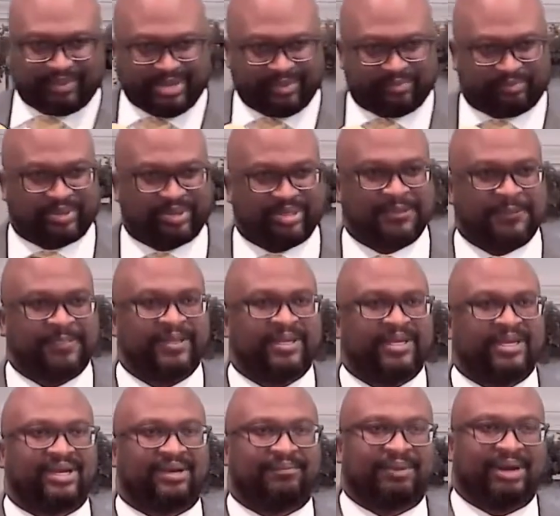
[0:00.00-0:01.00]
people
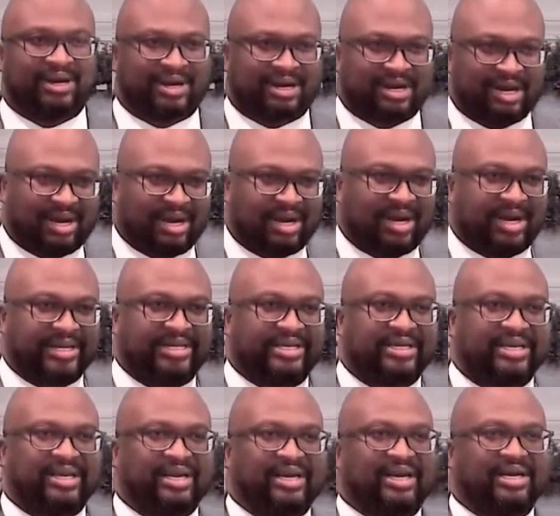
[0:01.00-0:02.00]
about God,
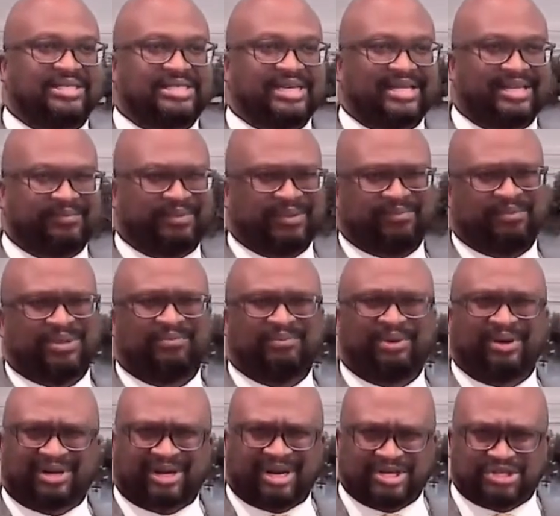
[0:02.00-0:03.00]
telling people
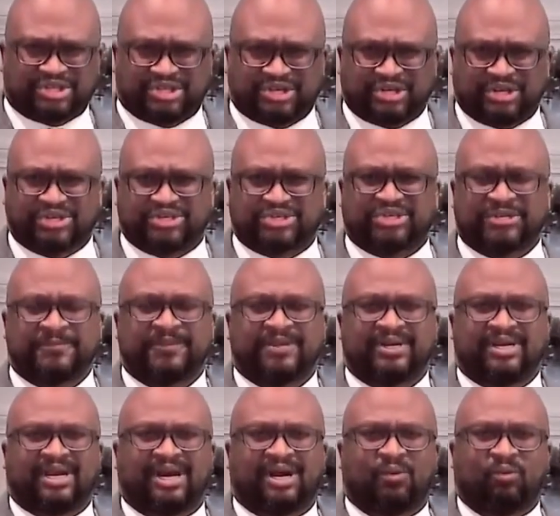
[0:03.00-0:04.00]
about our church,
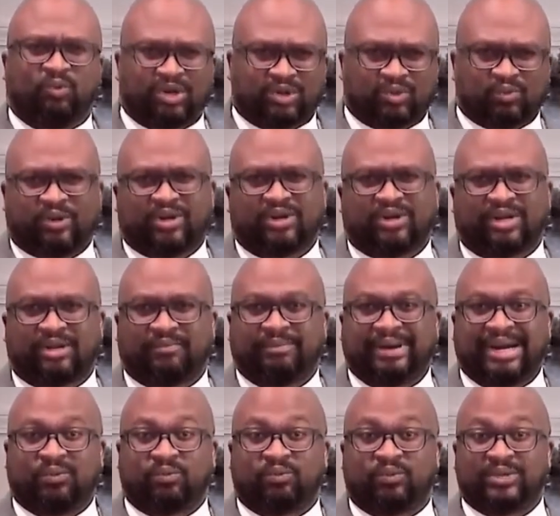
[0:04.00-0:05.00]
what we're all
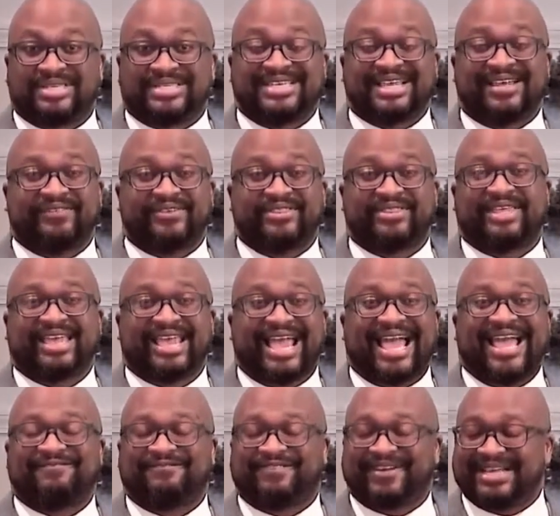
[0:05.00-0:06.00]
about, what Seventh-day
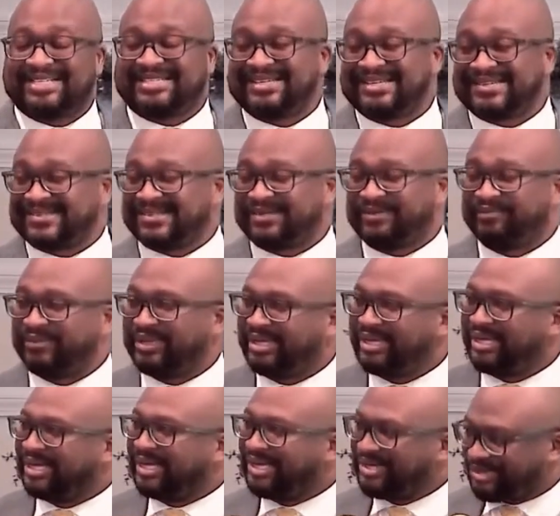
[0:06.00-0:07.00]
Adventism
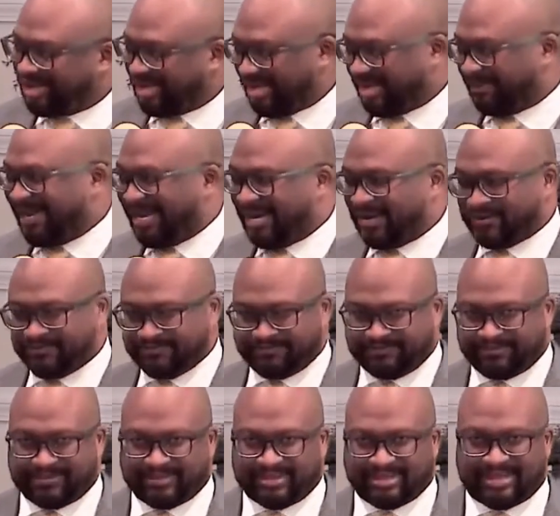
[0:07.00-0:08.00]
is all about.
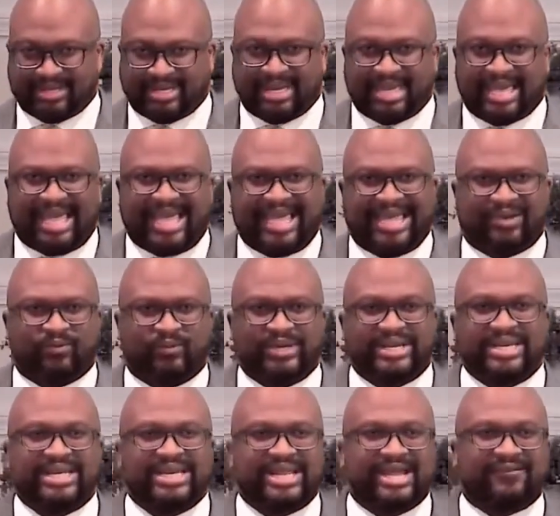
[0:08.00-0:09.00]
And
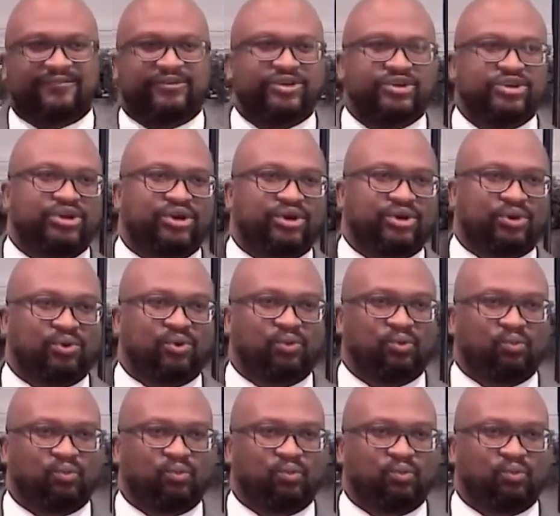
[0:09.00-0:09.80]
we never know